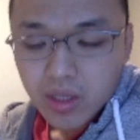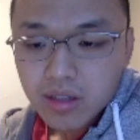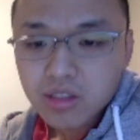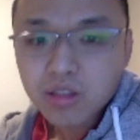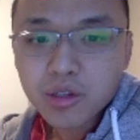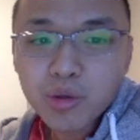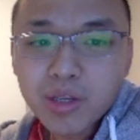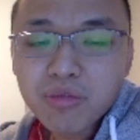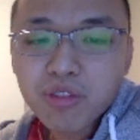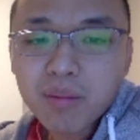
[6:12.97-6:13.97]
So the
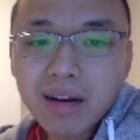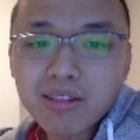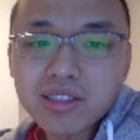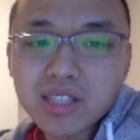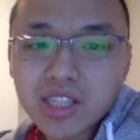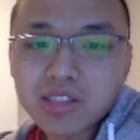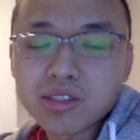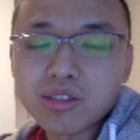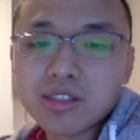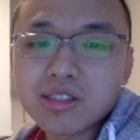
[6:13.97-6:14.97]
creative format I would suggest to
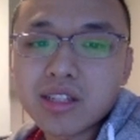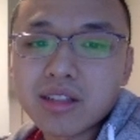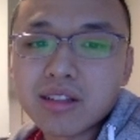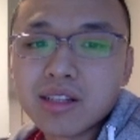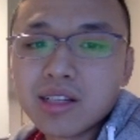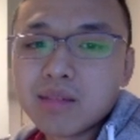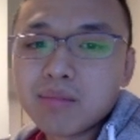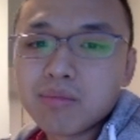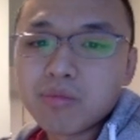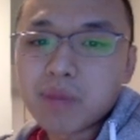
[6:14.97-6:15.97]
you is you can
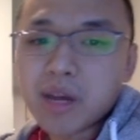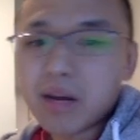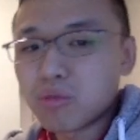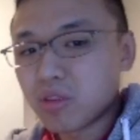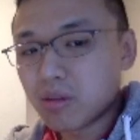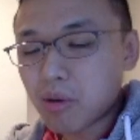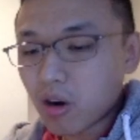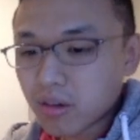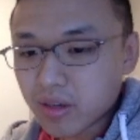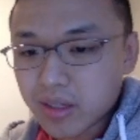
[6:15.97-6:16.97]
pair up with a
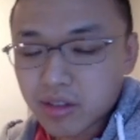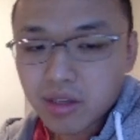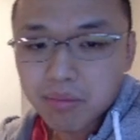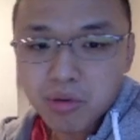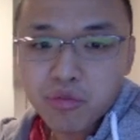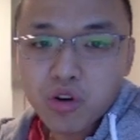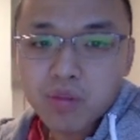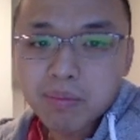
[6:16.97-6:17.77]
partner and then you can perform a